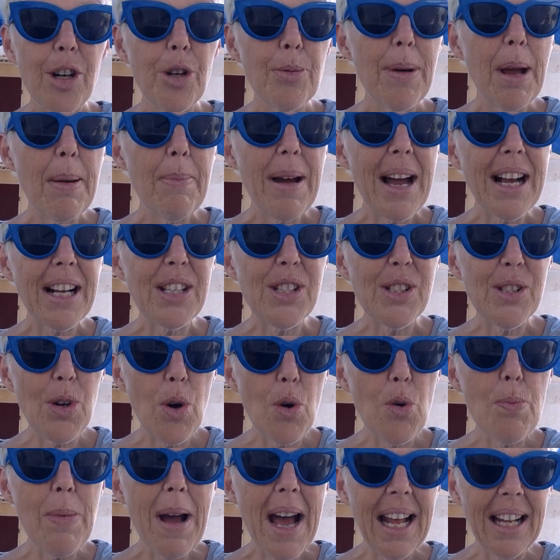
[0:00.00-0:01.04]
hurt my back
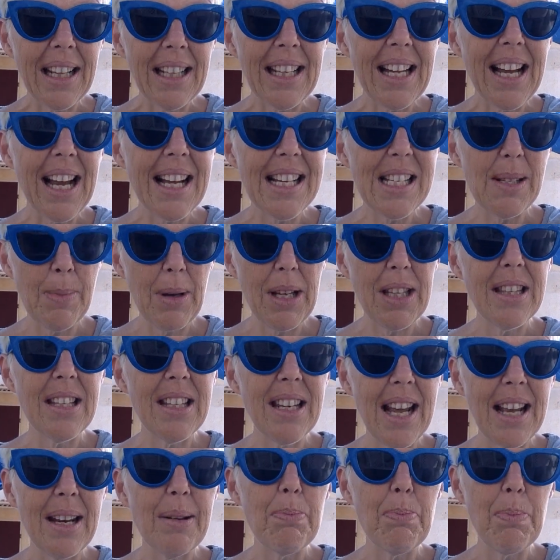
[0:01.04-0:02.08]
so badly, I spent
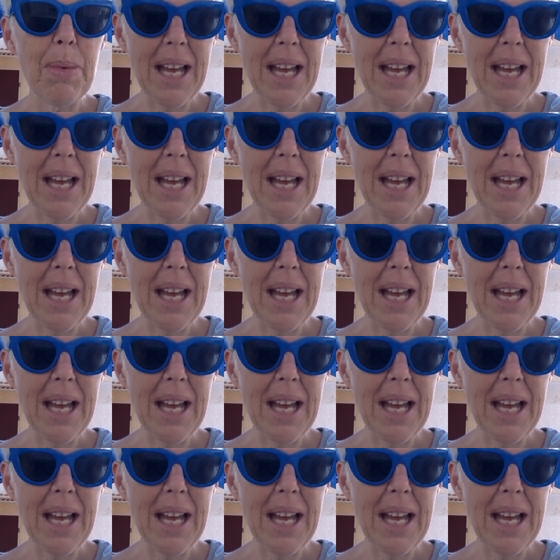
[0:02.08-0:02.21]
the night in